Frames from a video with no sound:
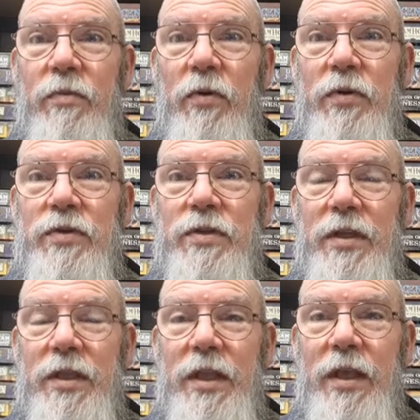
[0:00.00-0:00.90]
points
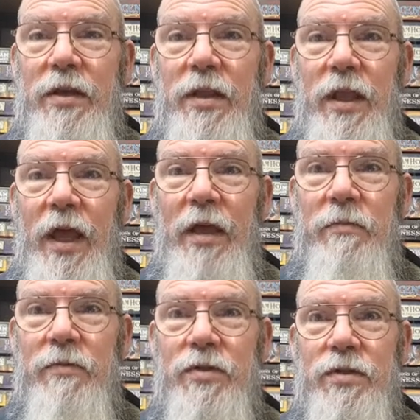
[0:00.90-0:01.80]
at the end of the
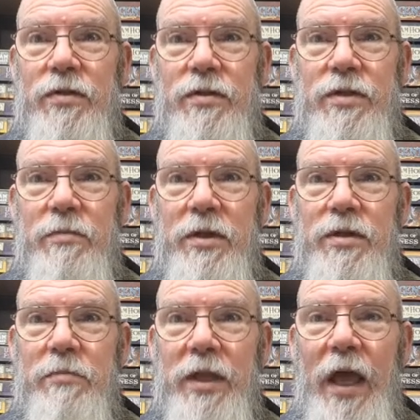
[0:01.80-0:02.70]
game, which
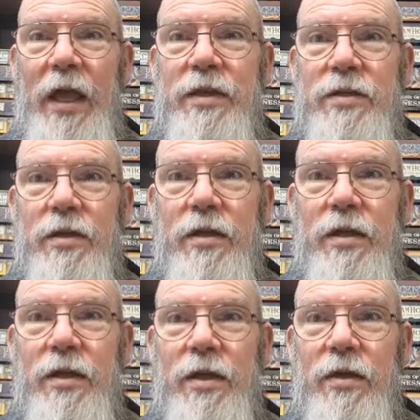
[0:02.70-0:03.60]
cemented me 8,
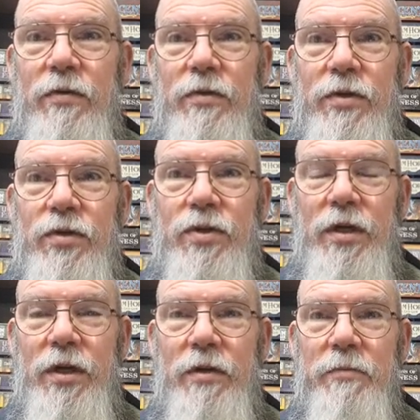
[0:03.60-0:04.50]
which
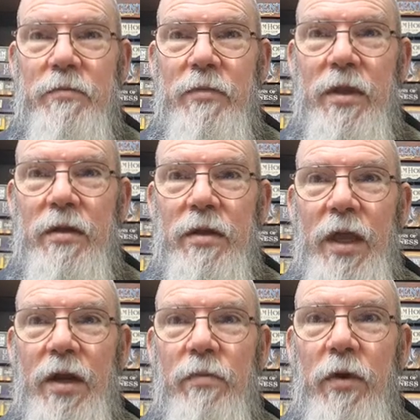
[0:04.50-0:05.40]

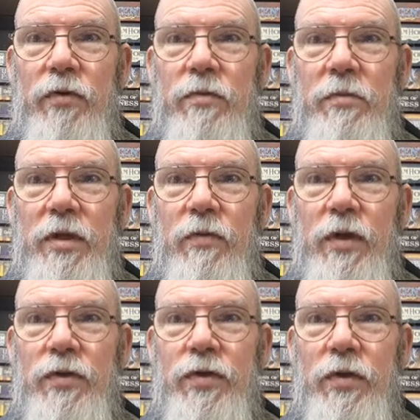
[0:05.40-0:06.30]
catapulted me
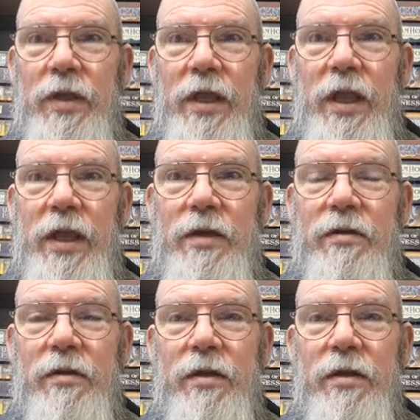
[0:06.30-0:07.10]
well and truly ahead.